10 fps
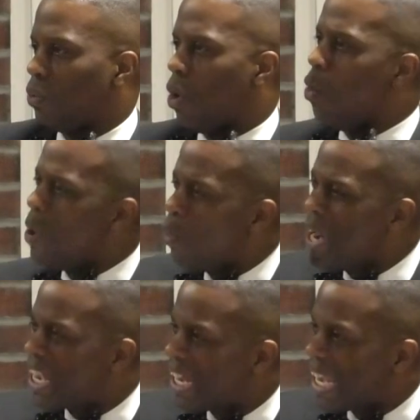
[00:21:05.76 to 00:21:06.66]
Or will
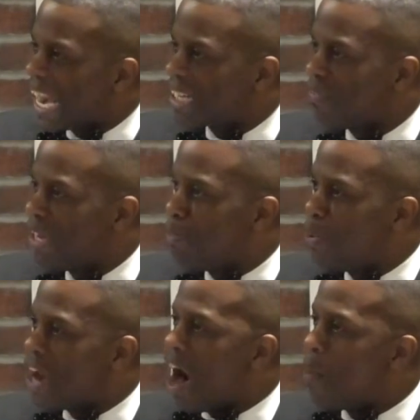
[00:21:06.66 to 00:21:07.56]
we collectively
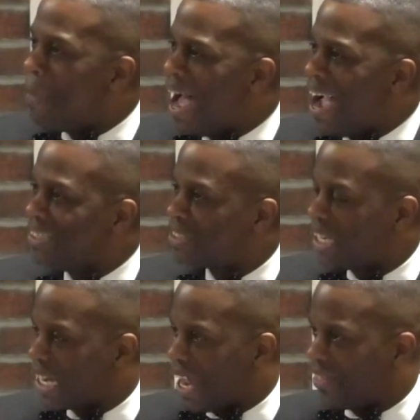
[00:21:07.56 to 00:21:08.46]
put our minds
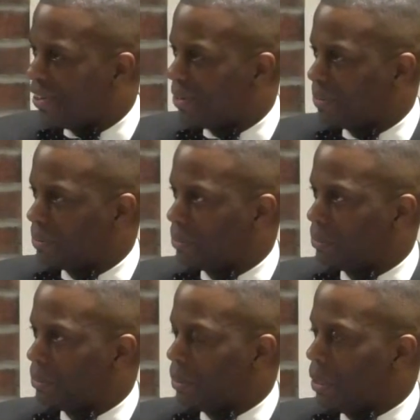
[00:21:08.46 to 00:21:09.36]
together,
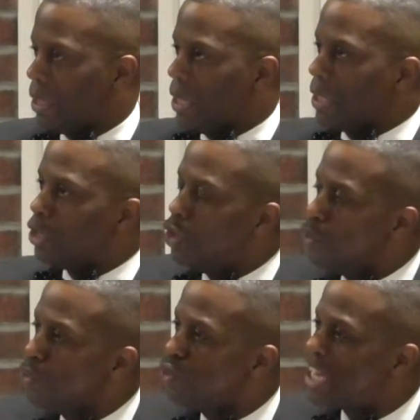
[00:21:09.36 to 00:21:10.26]

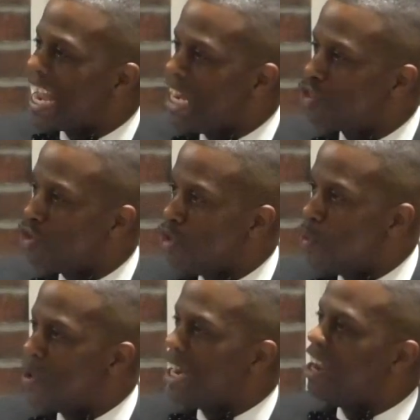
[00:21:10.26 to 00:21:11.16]
use the
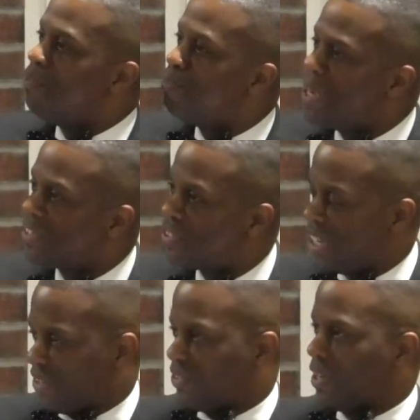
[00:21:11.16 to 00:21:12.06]
ingenuity of
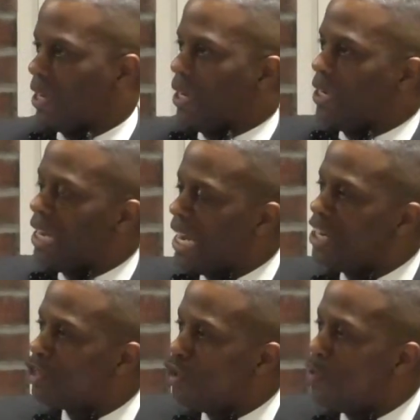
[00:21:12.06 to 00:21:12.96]
business, the
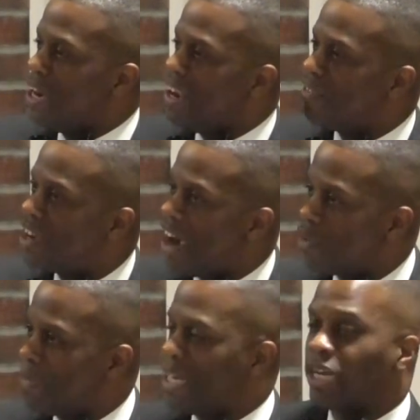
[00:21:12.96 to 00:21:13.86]
ingenuity of
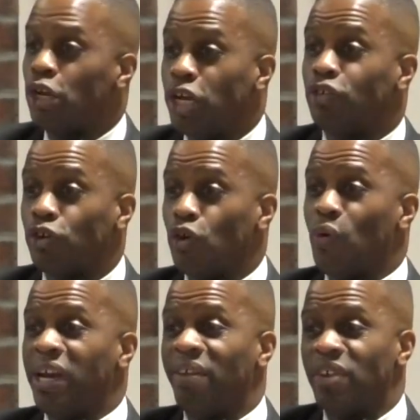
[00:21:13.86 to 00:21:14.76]
government, the
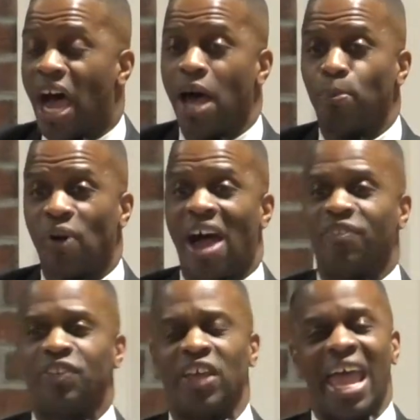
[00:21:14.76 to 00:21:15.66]
ingenuity of
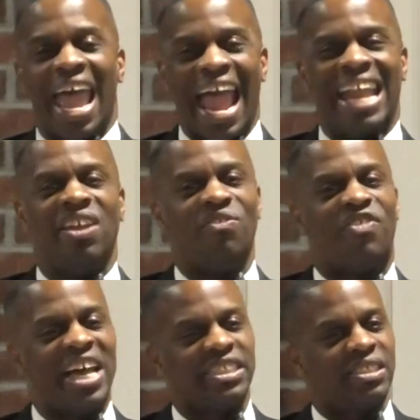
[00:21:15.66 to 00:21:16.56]
nonprofits, and
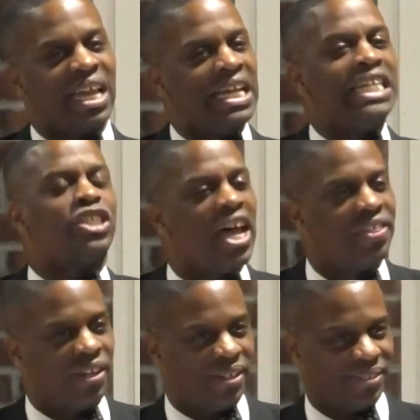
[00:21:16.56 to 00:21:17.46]
invest in each
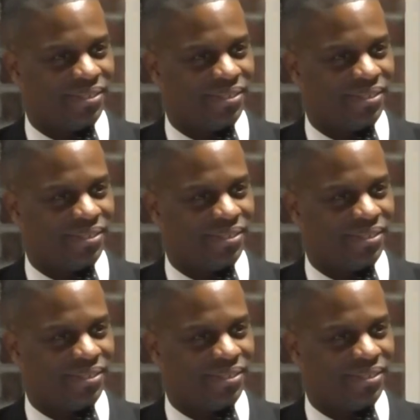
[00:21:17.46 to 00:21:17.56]
other?